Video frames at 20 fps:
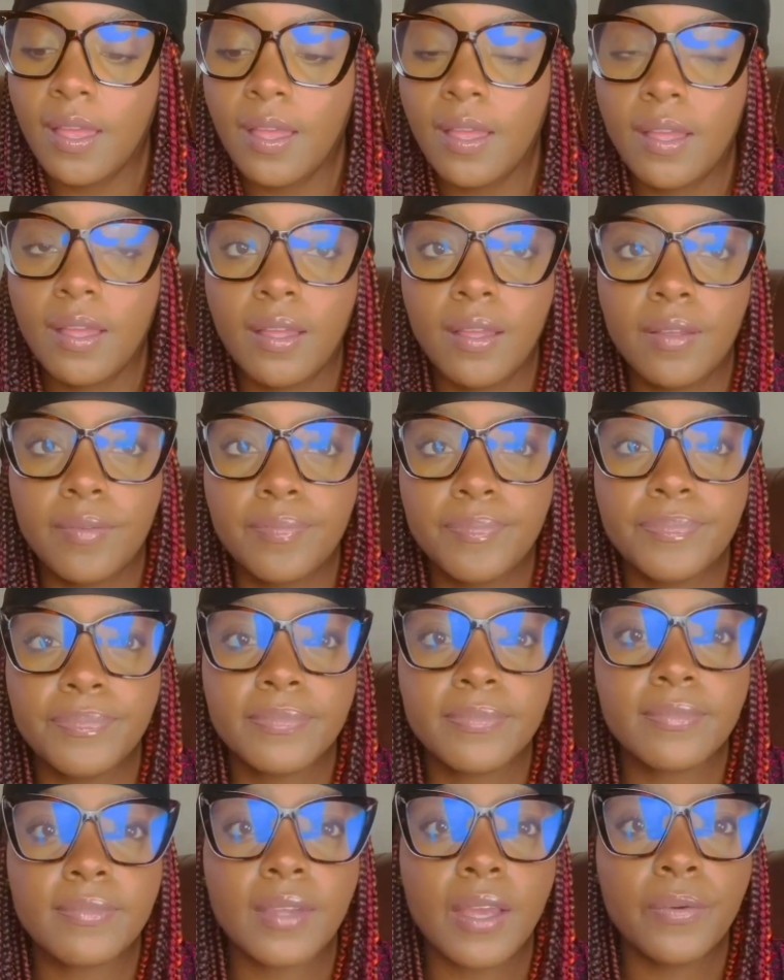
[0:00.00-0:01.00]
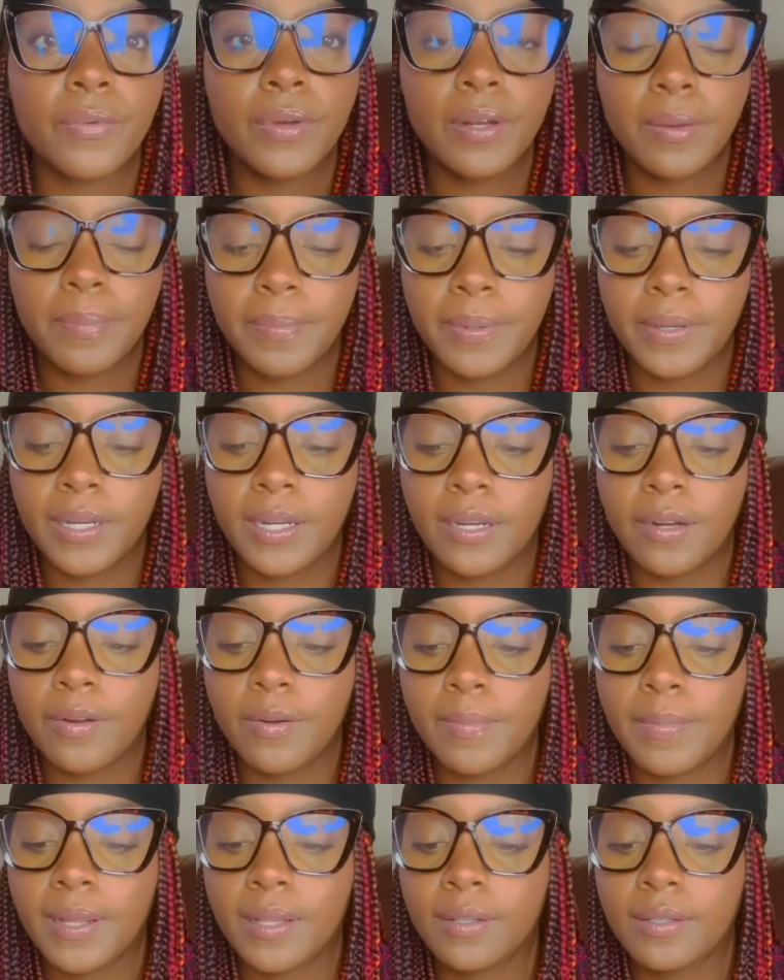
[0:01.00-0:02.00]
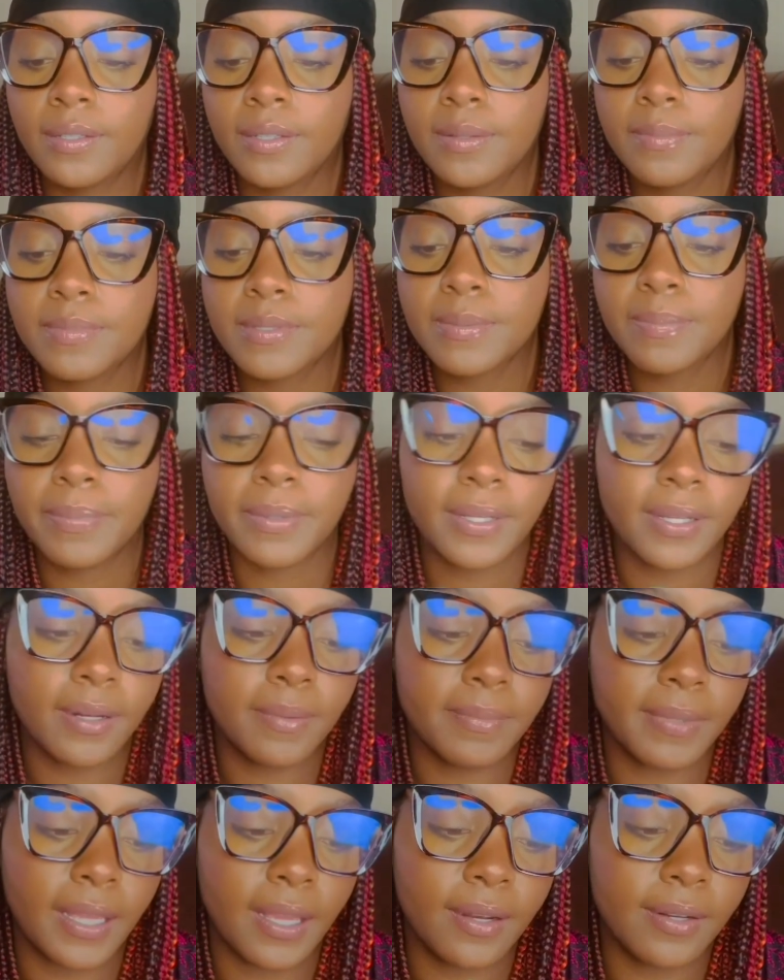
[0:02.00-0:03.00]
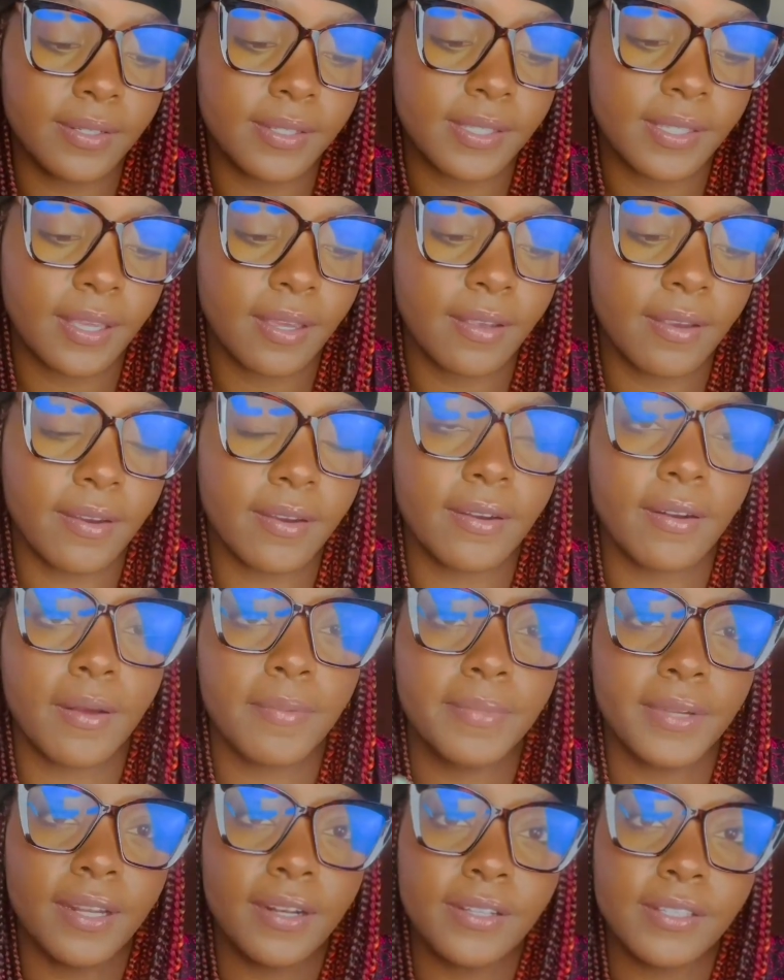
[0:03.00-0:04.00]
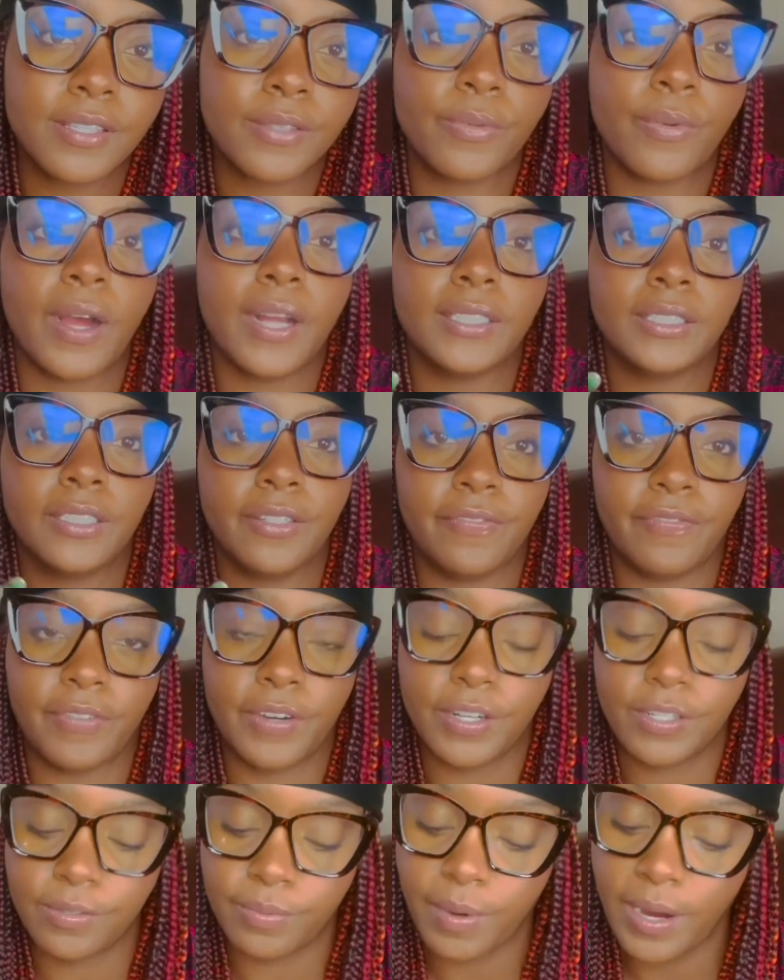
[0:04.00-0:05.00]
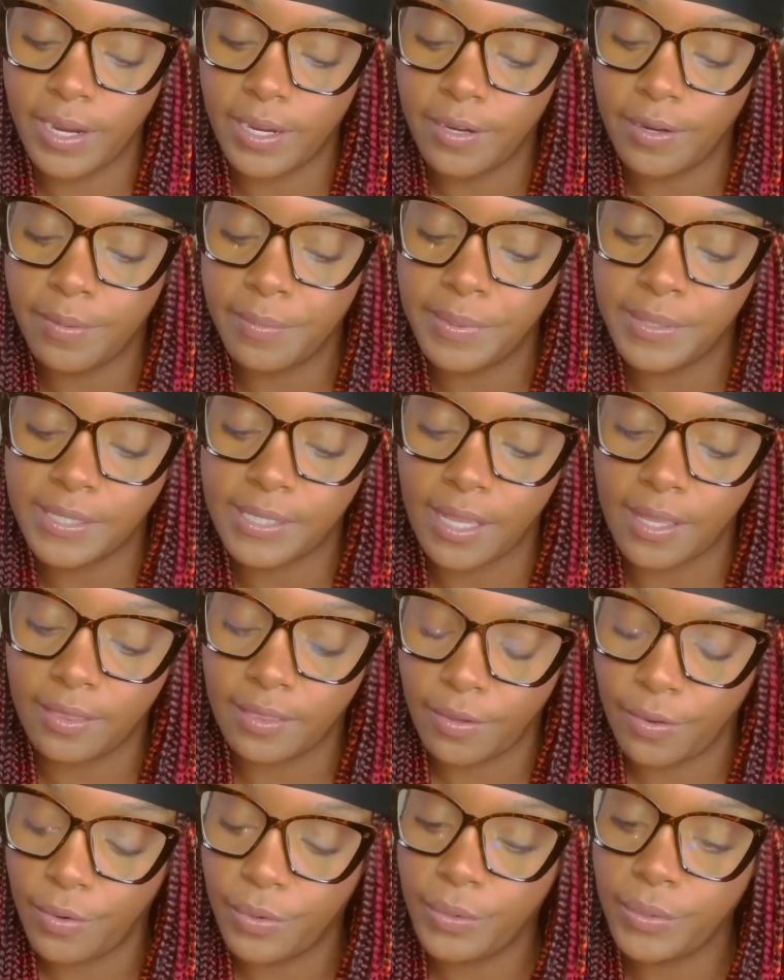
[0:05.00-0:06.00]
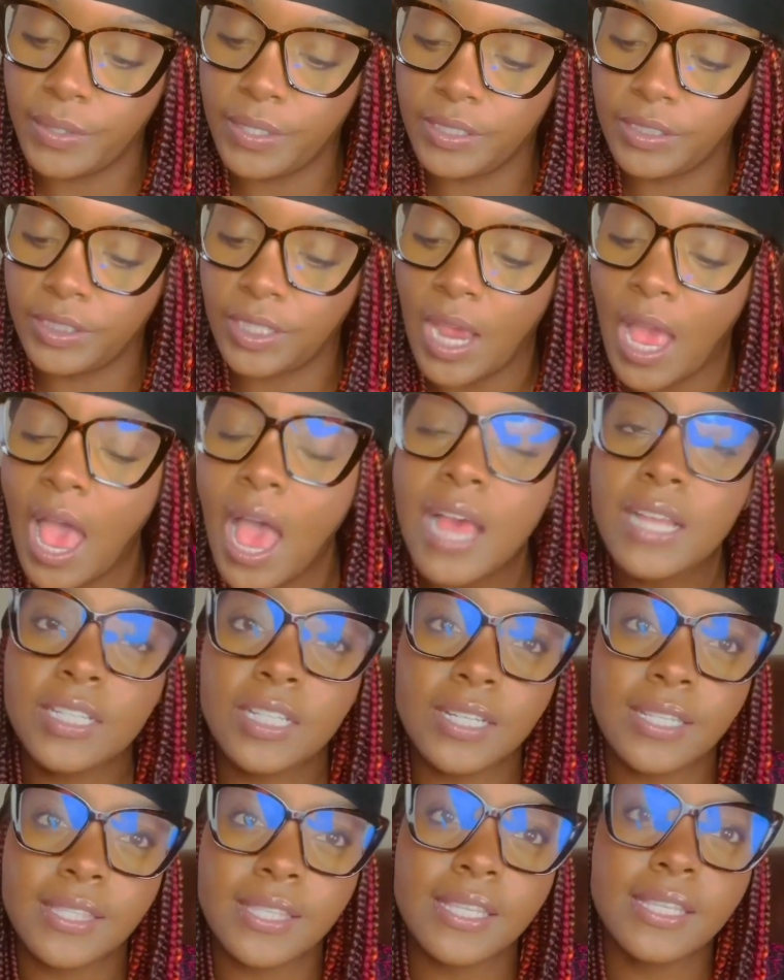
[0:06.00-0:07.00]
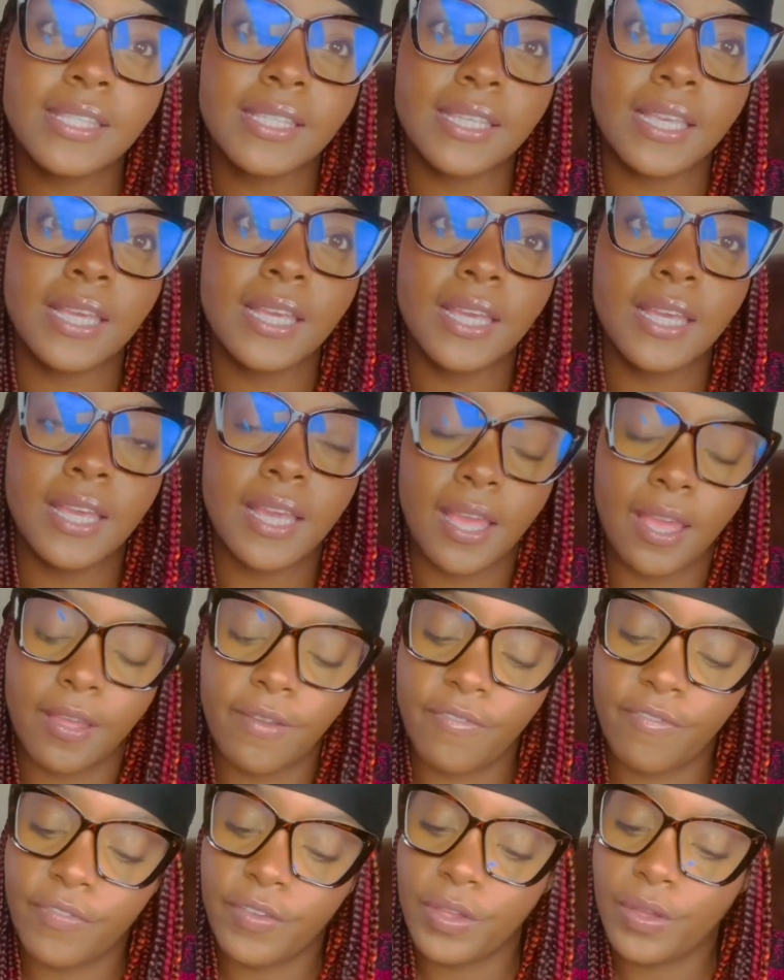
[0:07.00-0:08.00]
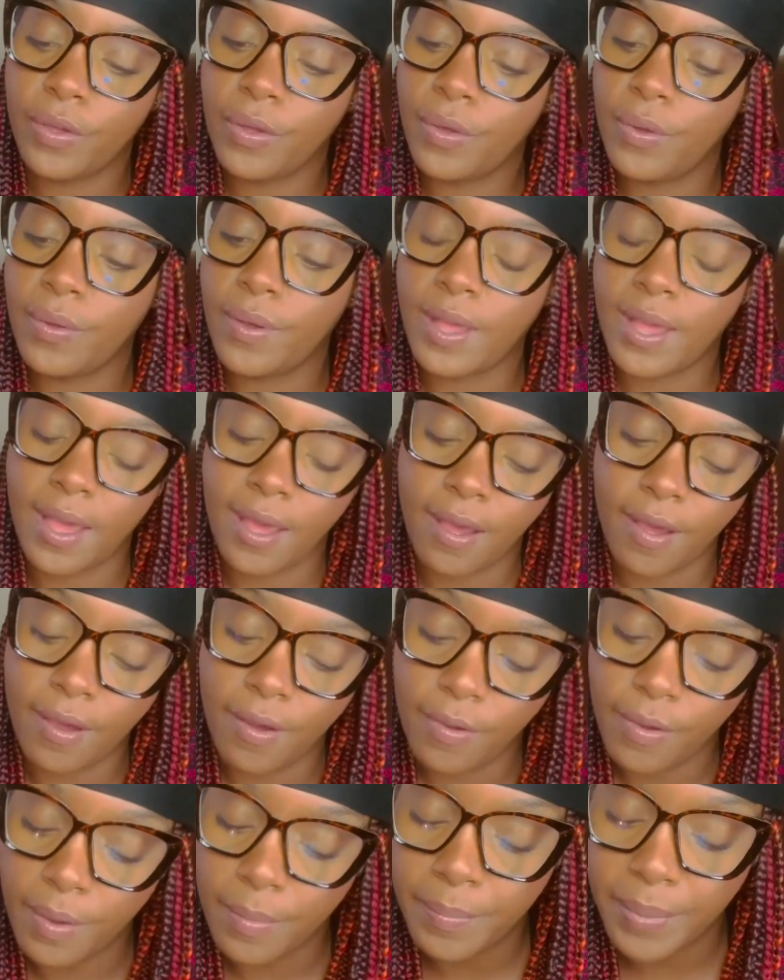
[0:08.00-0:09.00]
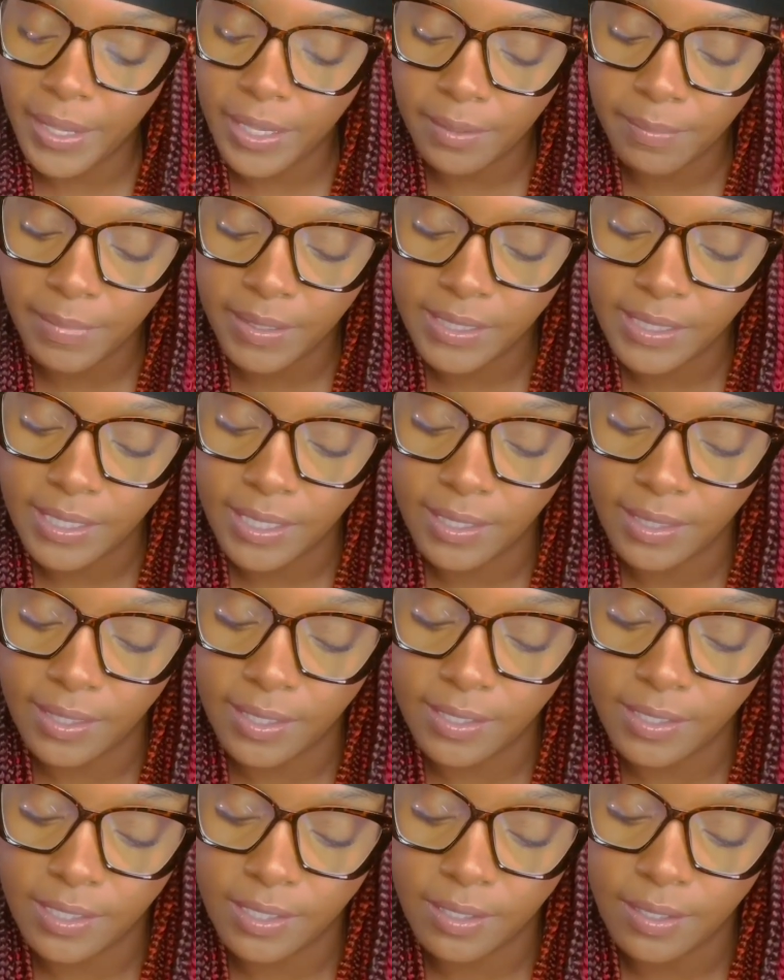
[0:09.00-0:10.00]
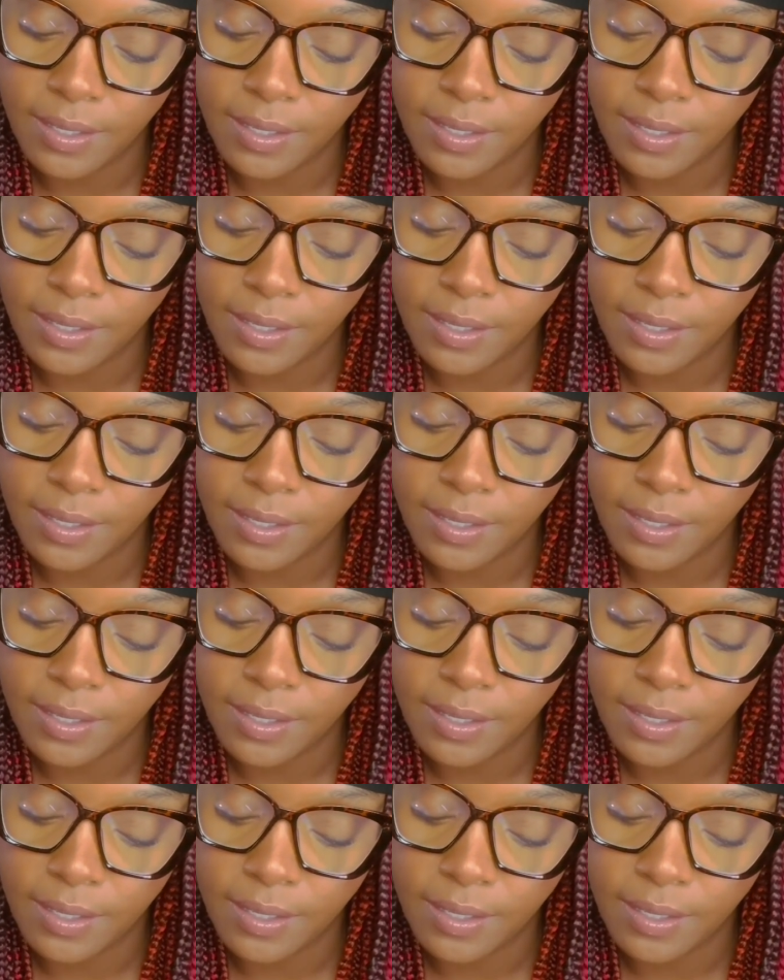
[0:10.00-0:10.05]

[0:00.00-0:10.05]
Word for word: I want to put it on my lips, but I'm kind of scared. I'm gonna swatch it first right here beside the orange, just to see and feel how pigmented this